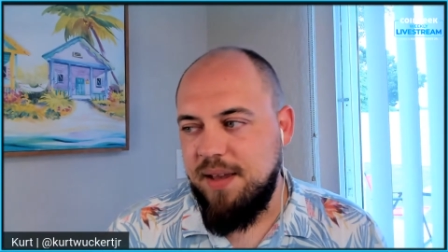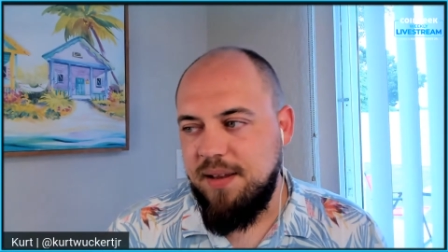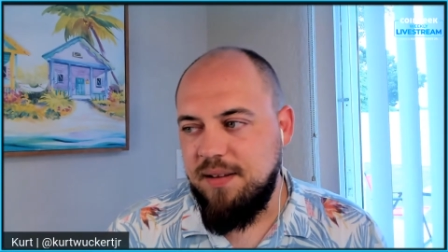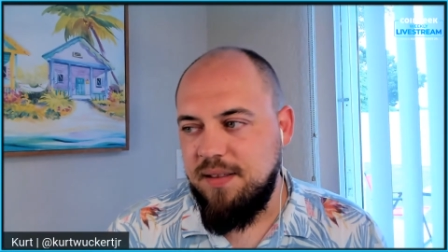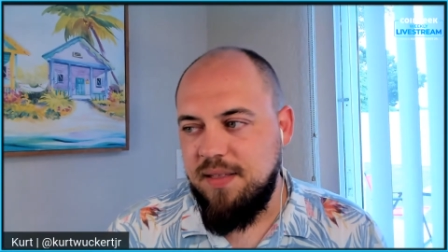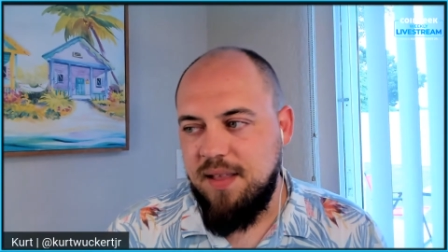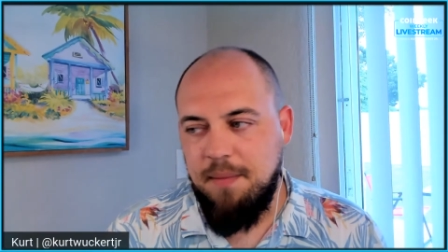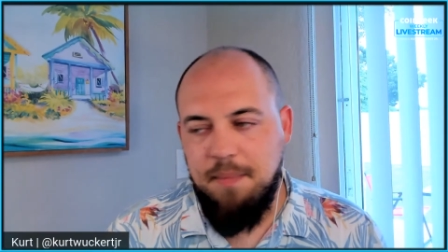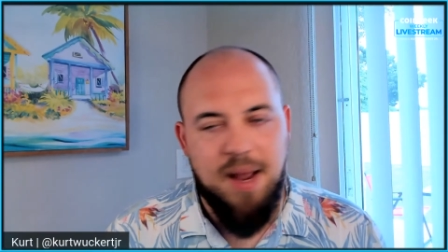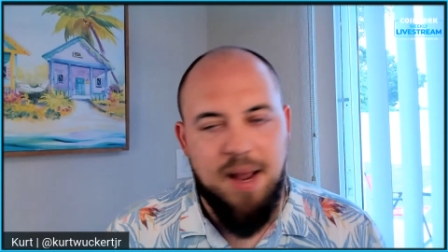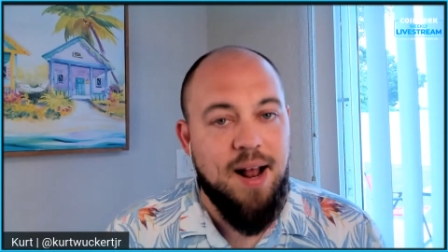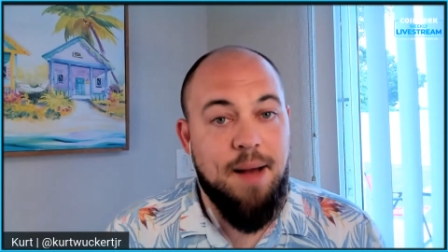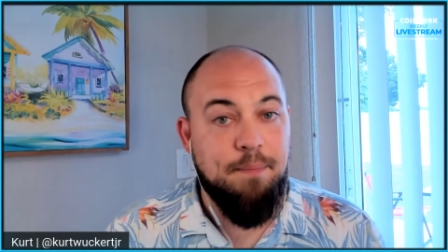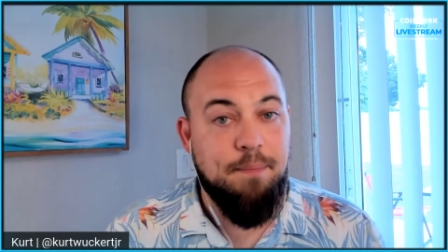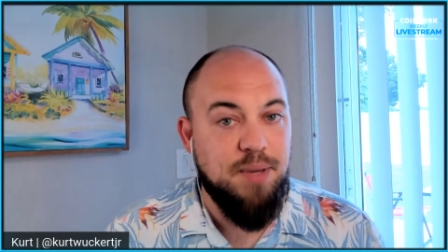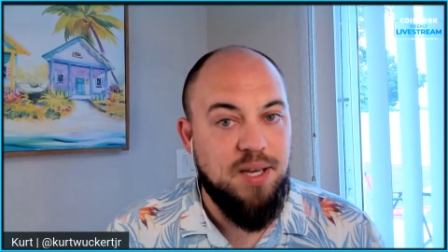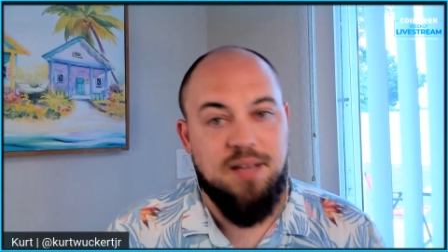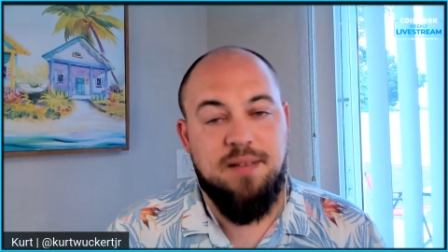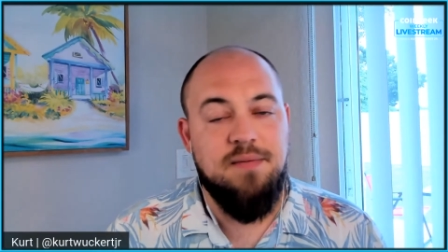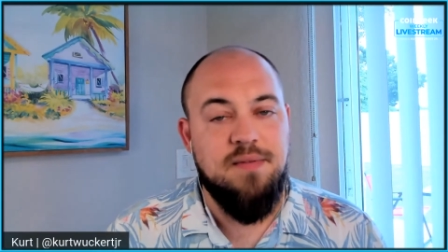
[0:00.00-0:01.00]
They may not
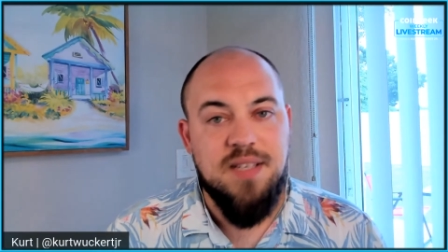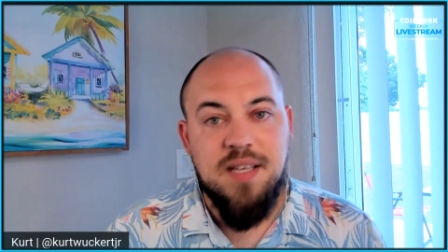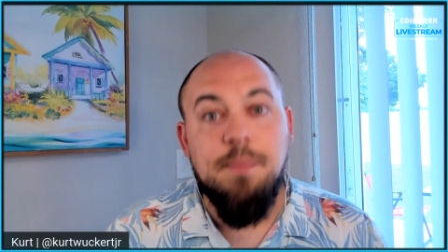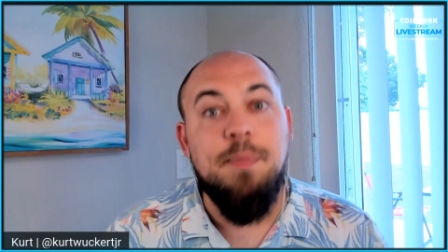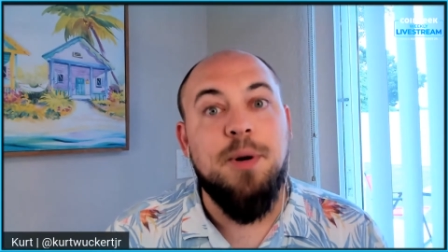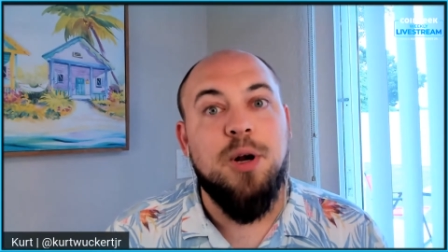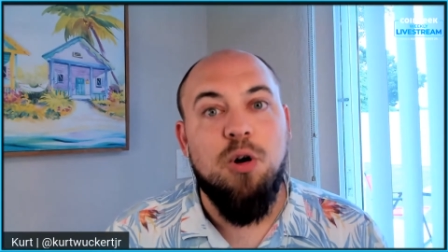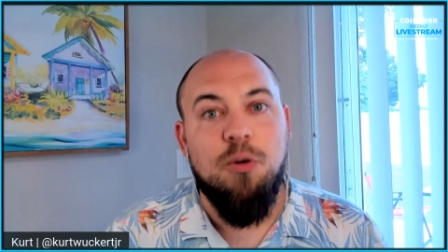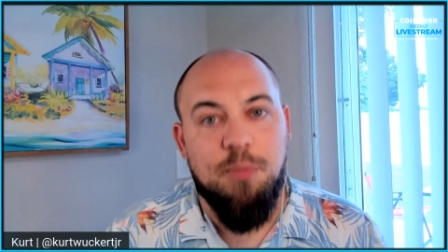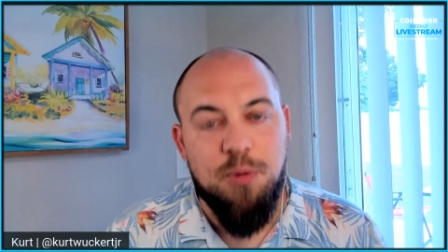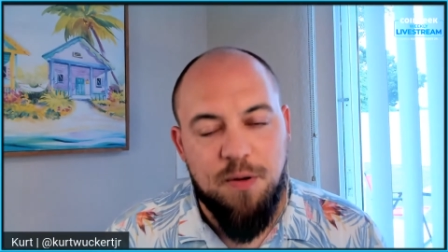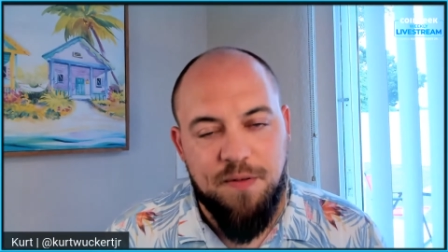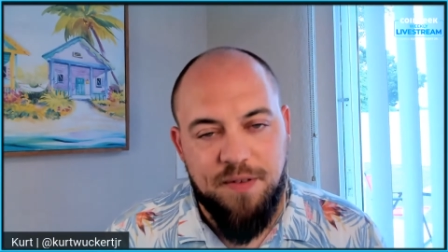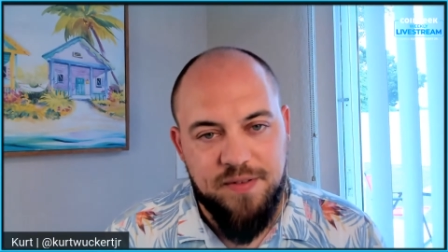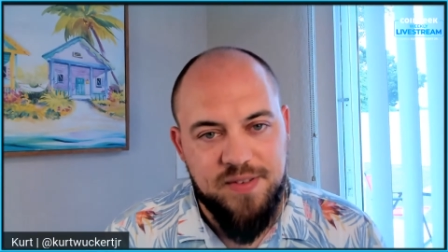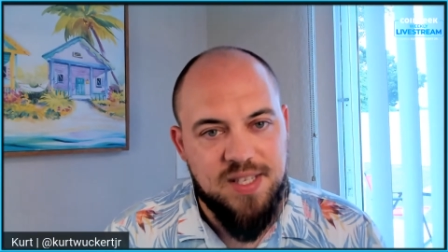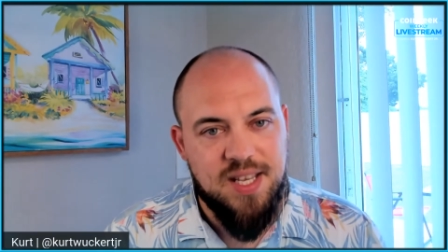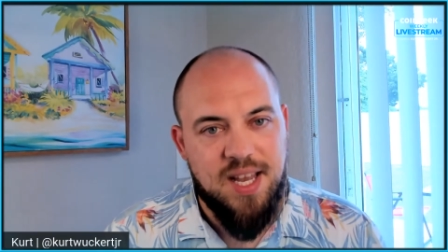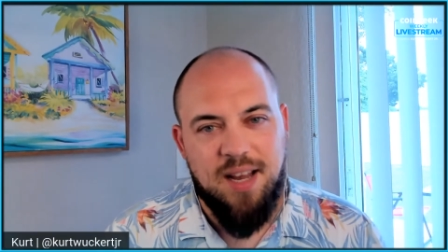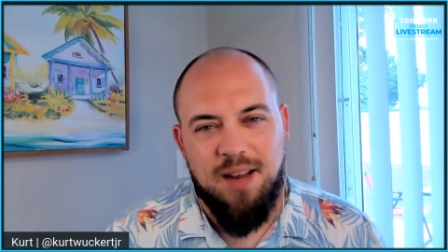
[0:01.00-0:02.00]
be typical proof
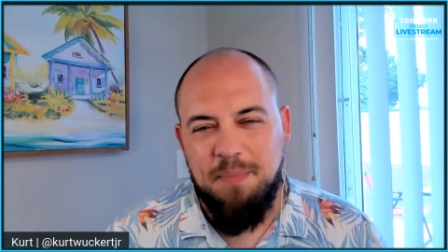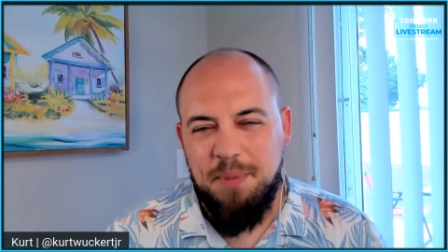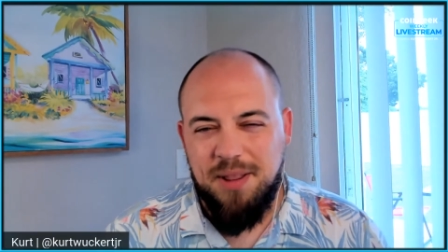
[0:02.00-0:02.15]
of stake,